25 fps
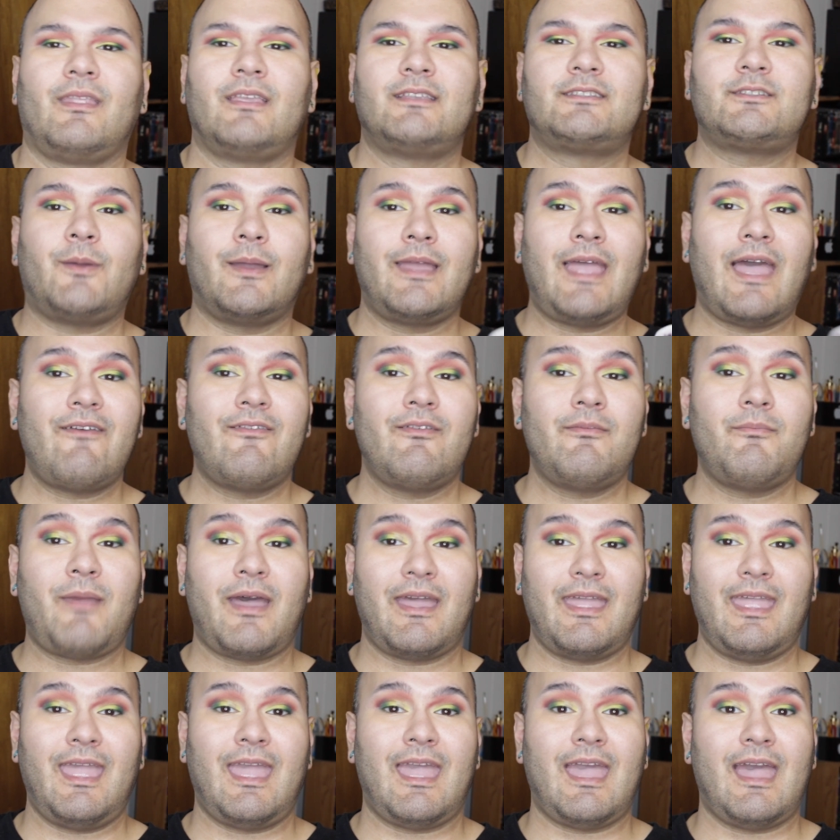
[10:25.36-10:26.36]
So I have in
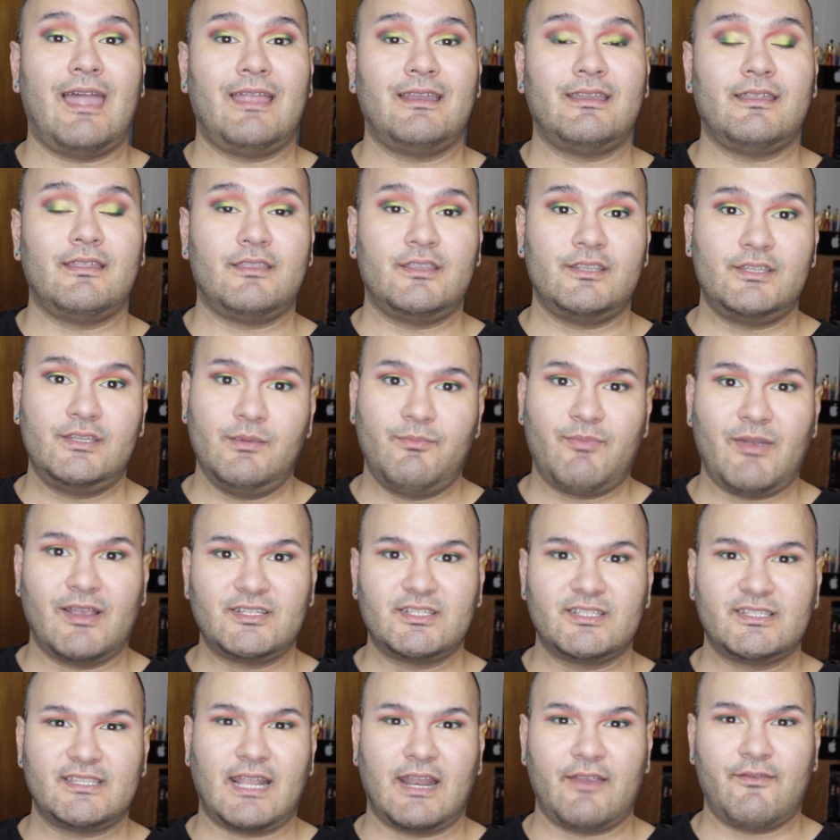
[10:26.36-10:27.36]
my hand the two
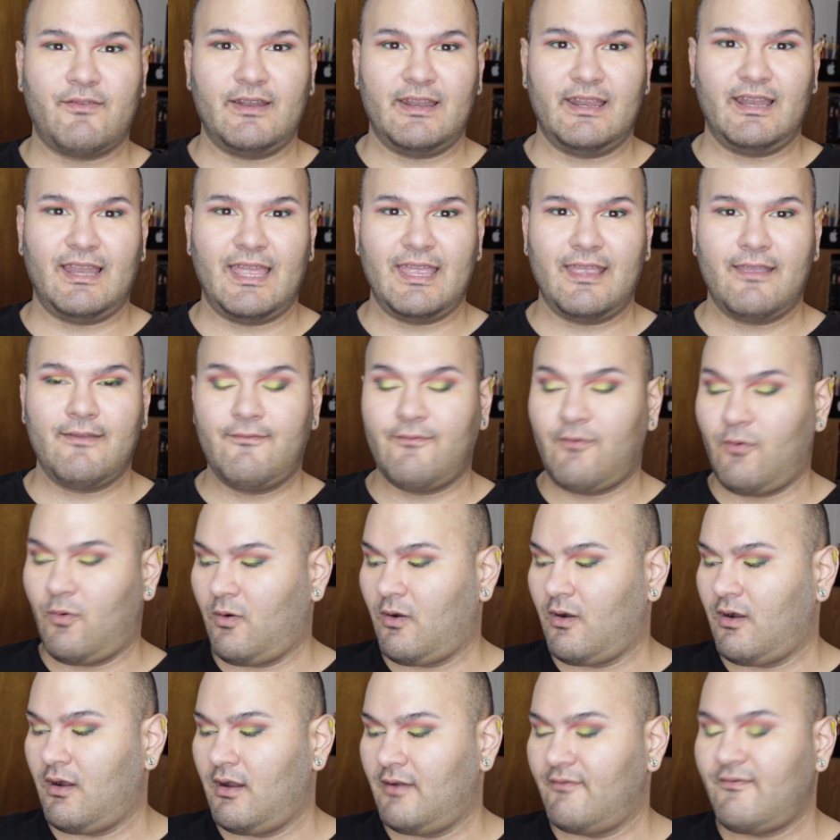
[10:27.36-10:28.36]
brushes that I really like
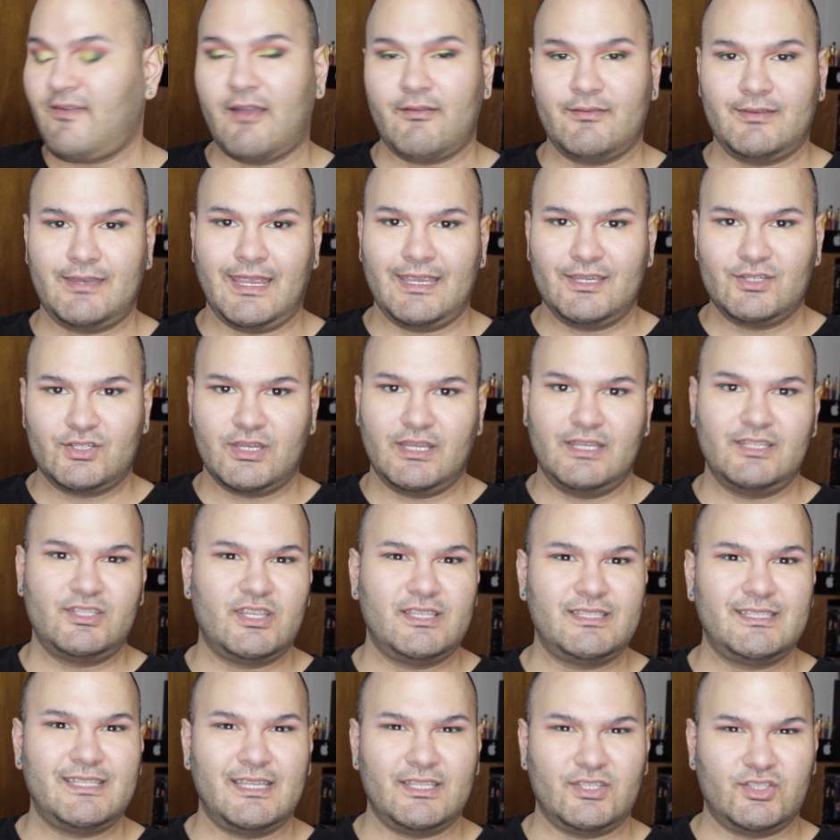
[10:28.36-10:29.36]
for foundation,
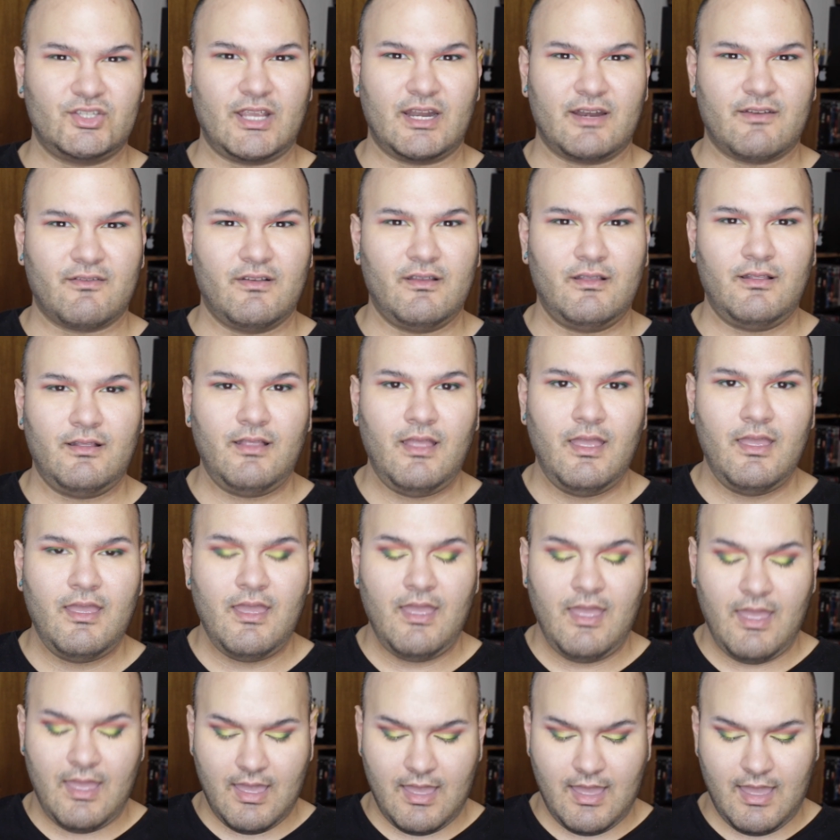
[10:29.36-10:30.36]
just in general.
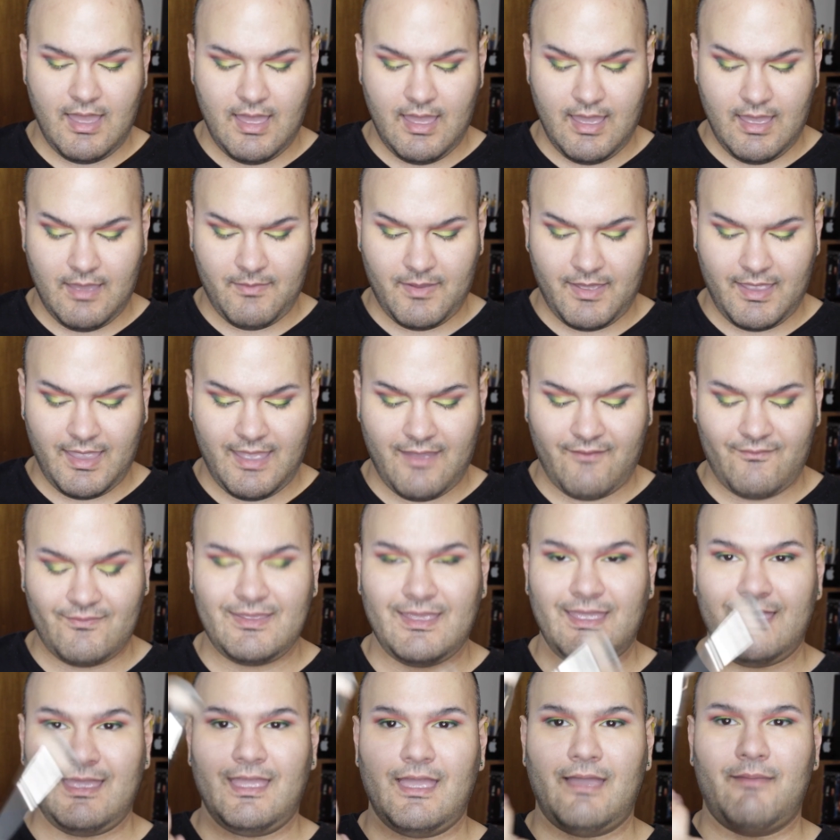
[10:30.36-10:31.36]
I have
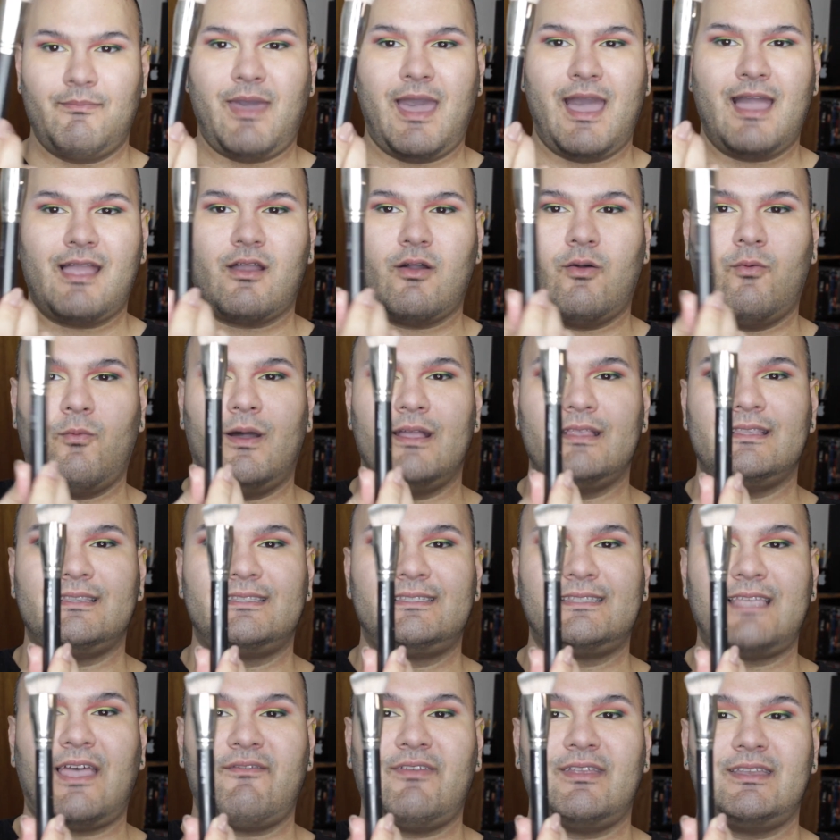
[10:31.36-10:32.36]
the MAC
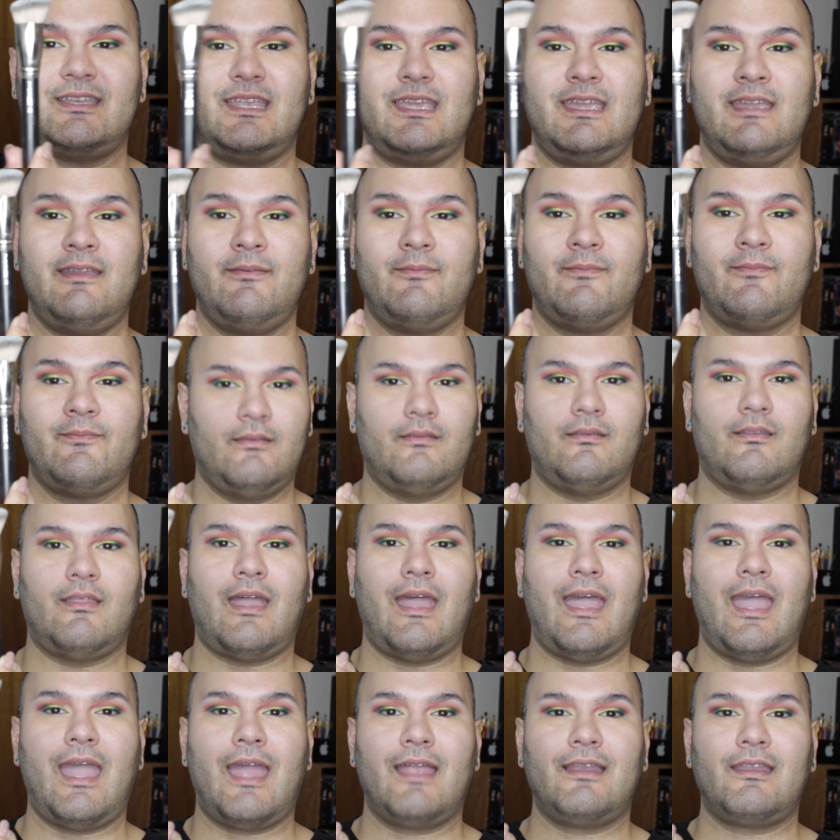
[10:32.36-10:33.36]
170
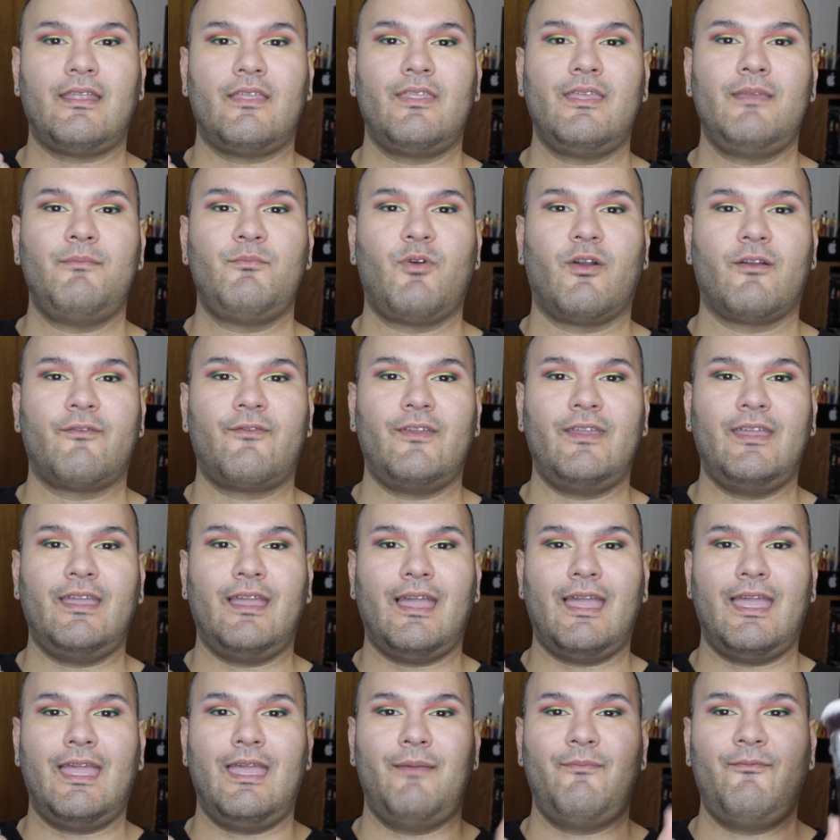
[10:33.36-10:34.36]
and the
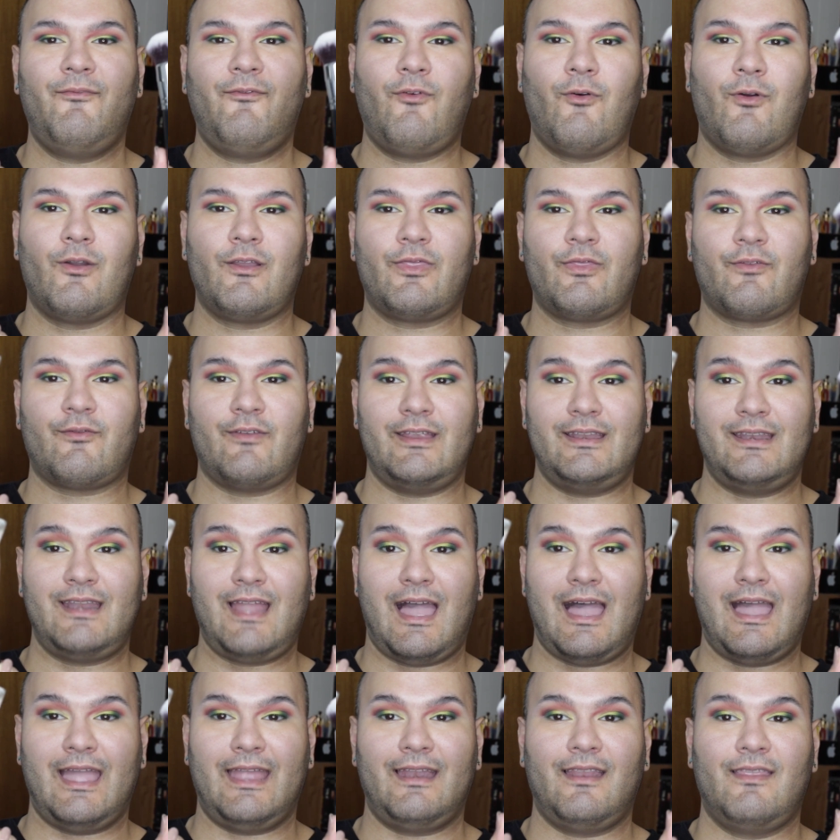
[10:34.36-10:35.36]
Morphe
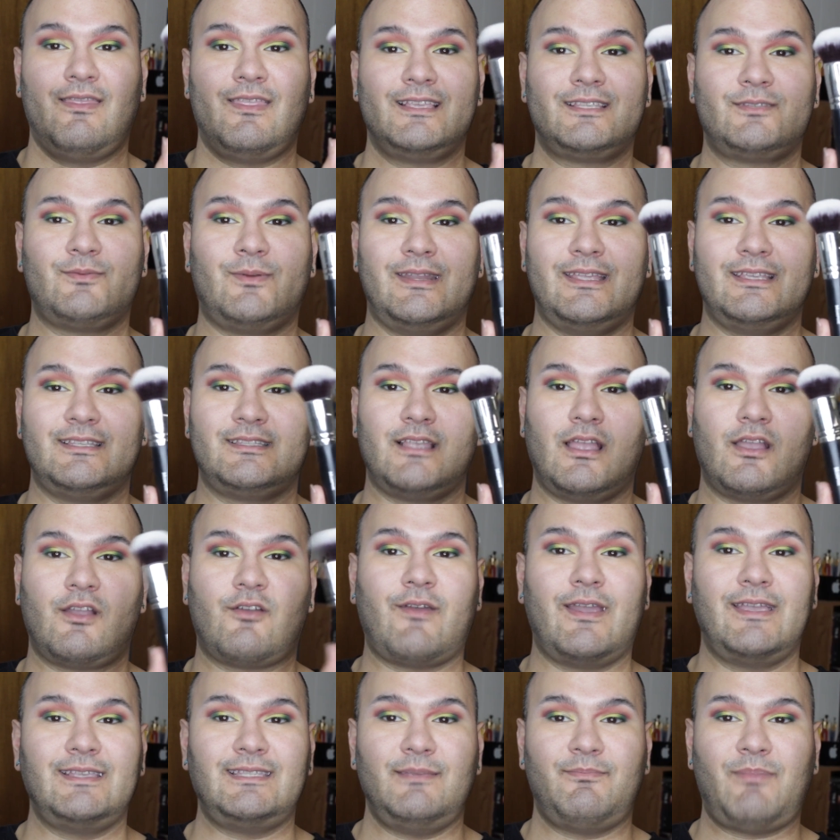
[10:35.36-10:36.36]
M439. This one is
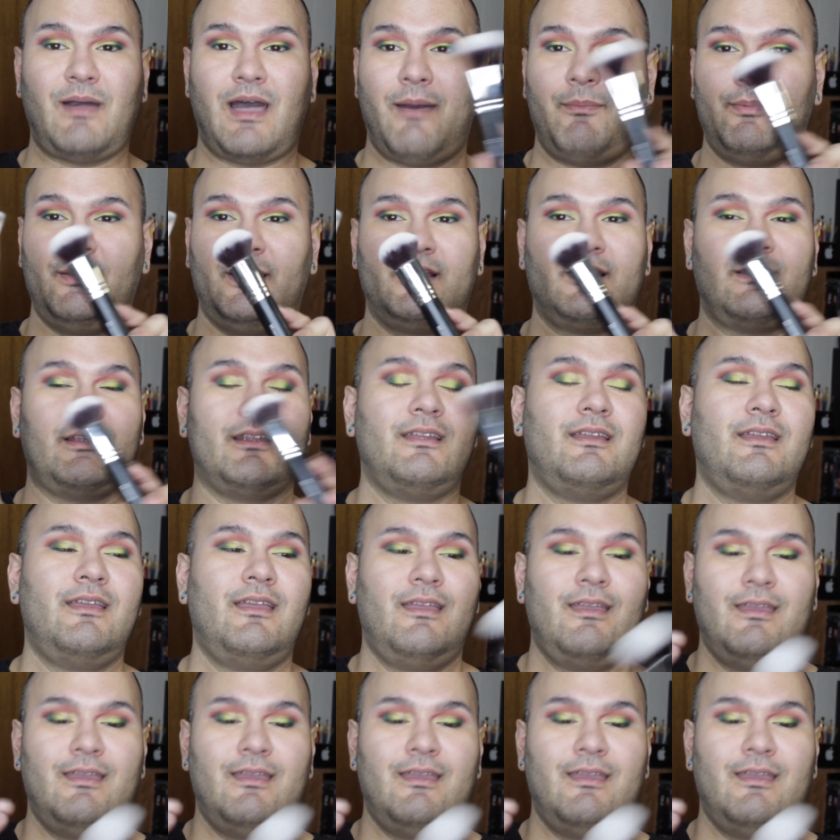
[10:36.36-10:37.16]
crazy popular.